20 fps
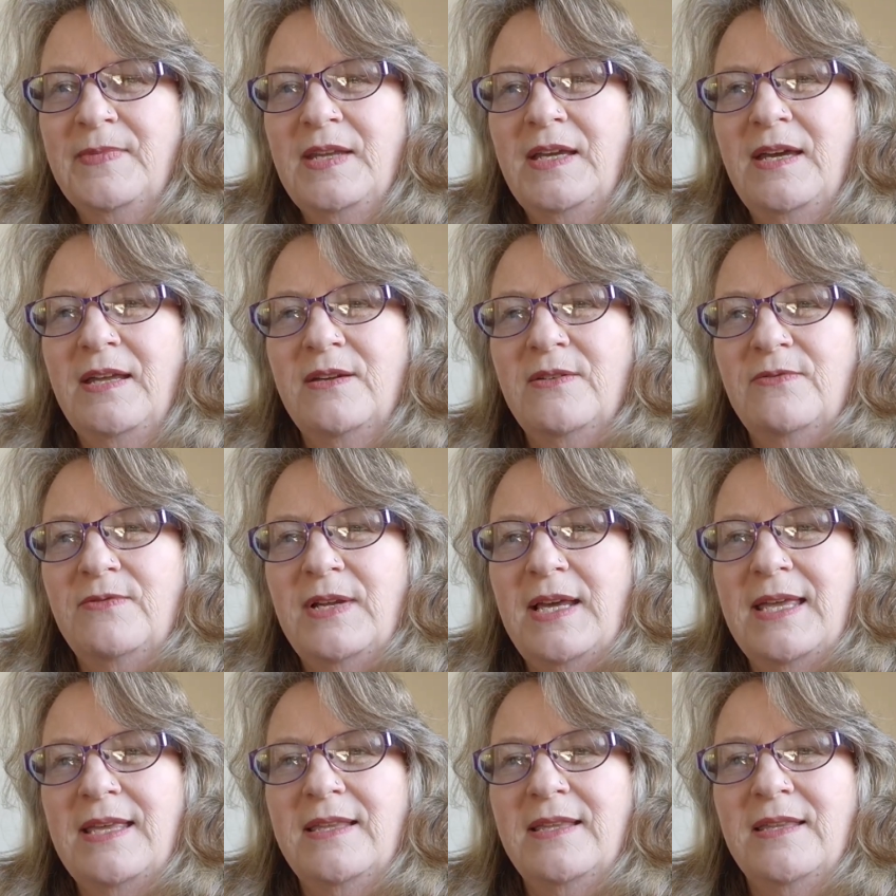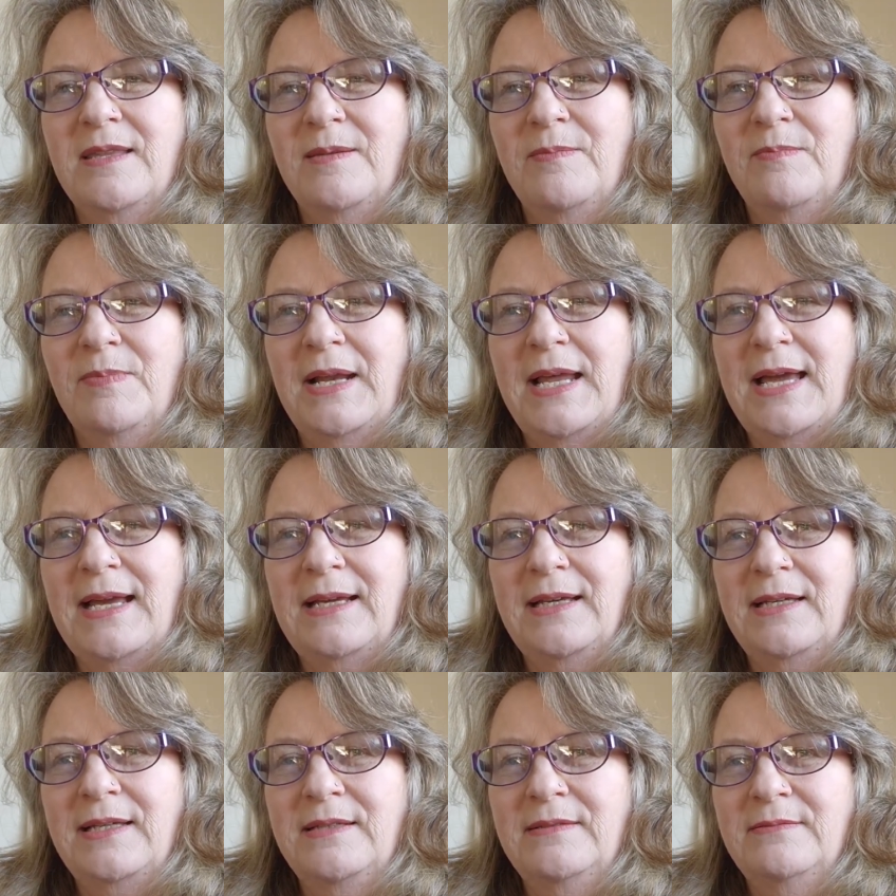kind of like
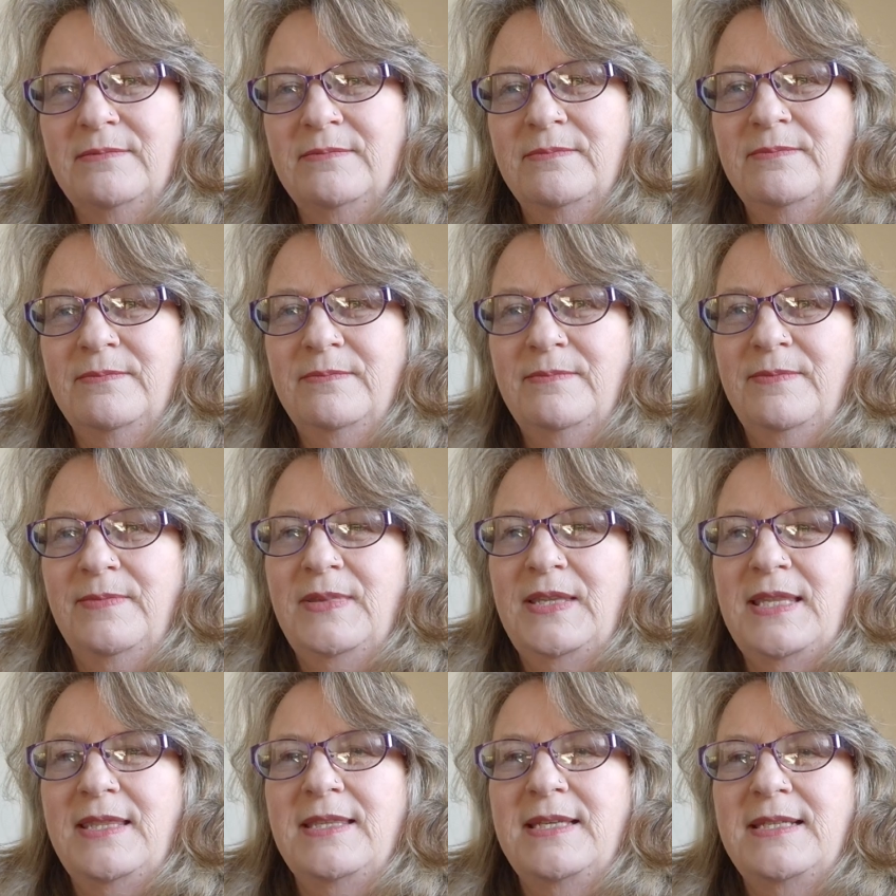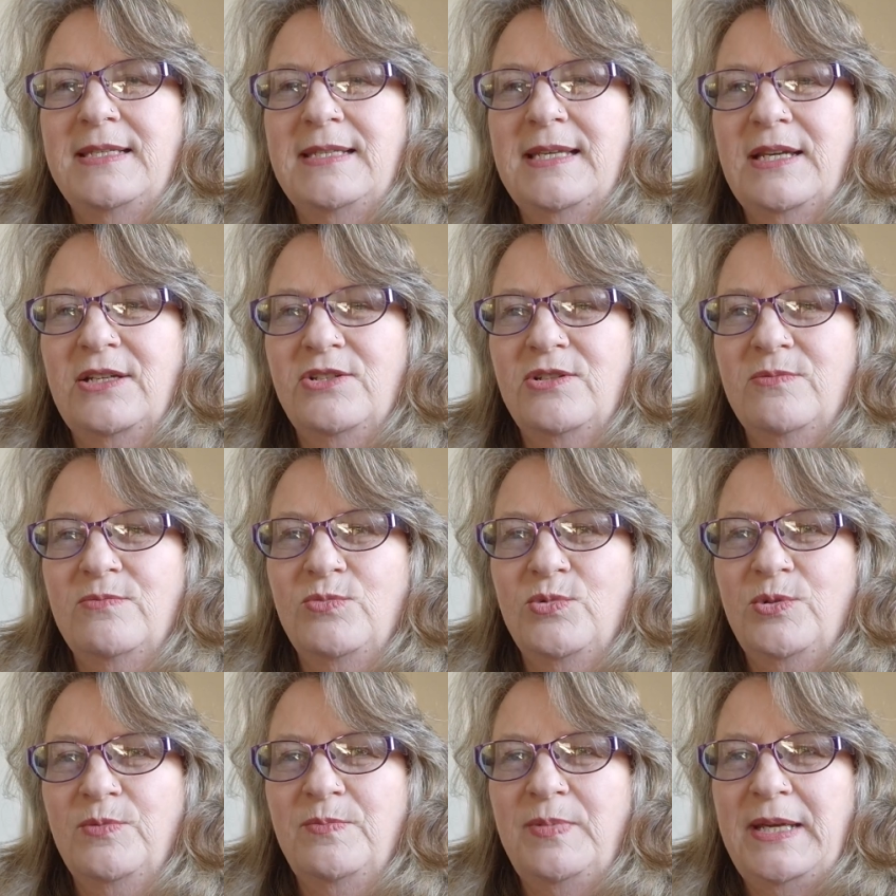black. Then this
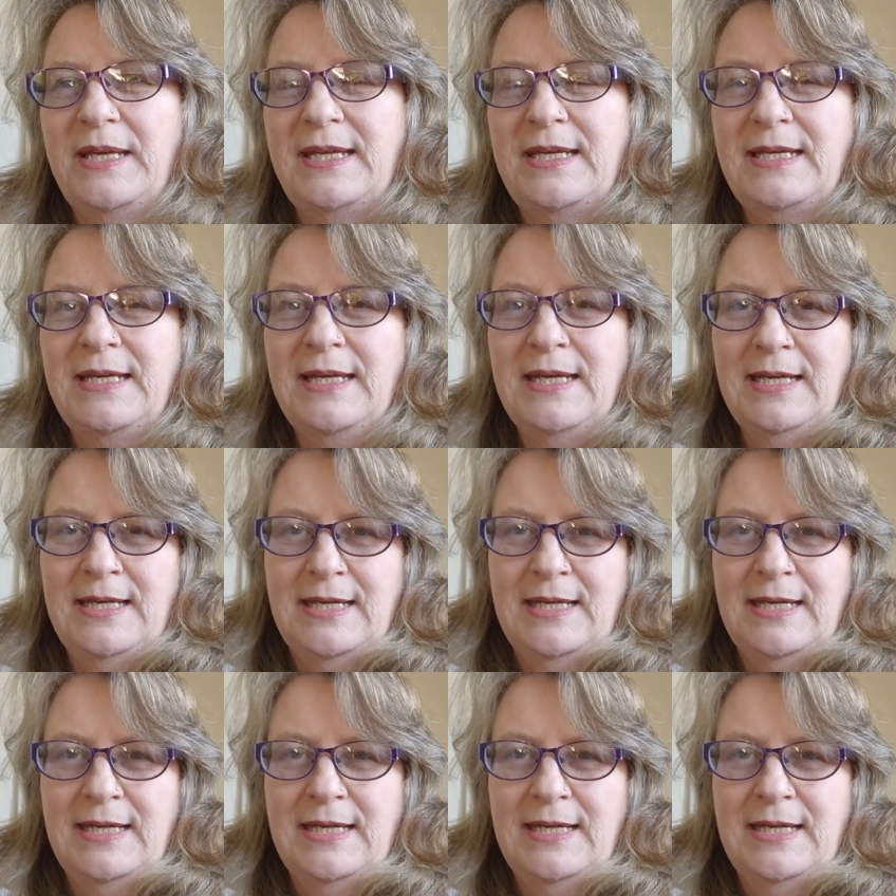section would be